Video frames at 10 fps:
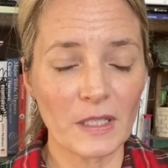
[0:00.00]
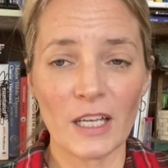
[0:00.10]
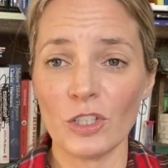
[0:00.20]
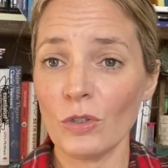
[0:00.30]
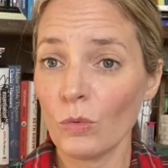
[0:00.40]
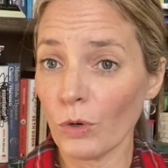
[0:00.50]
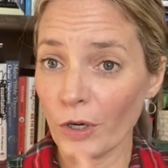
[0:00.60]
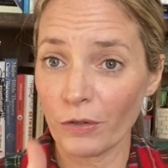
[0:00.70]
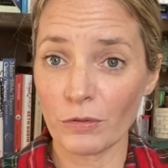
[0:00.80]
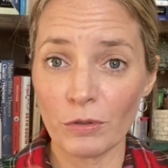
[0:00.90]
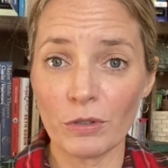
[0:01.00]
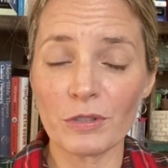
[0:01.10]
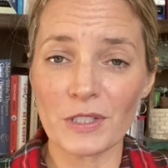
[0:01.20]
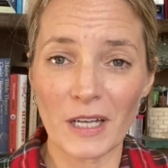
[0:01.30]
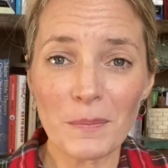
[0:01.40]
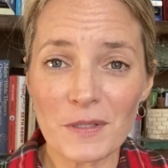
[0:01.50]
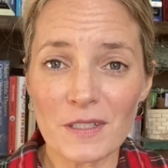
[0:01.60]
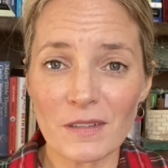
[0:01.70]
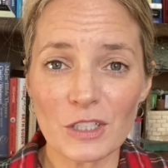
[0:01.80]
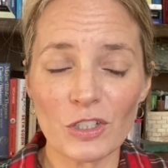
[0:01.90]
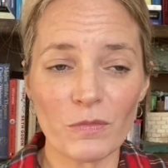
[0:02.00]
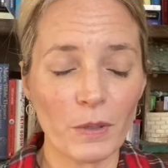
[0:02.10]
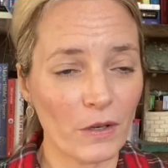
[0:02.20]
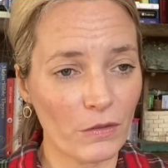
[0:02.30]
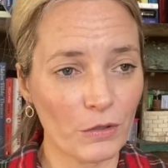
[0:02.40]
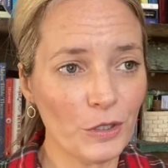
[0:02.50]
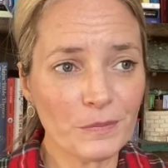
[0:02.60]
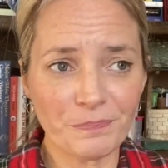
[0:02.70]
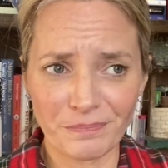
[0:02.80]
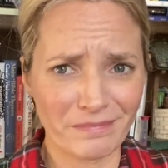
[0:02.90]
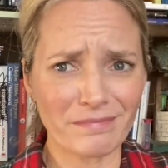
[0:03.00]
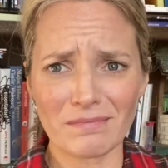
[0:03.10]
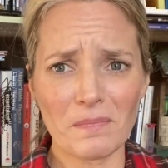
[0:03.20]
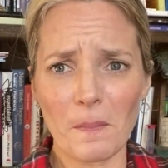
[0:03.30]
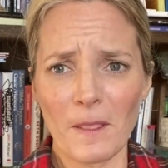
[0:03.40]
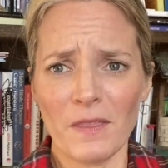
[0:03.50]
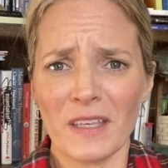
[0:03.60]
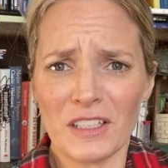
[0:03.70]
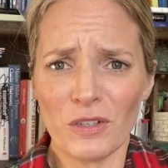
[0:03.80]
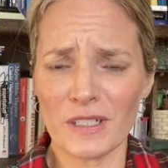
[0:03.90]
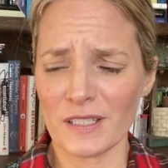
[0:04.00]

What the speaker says: and you work through your steps that you've put through, then you can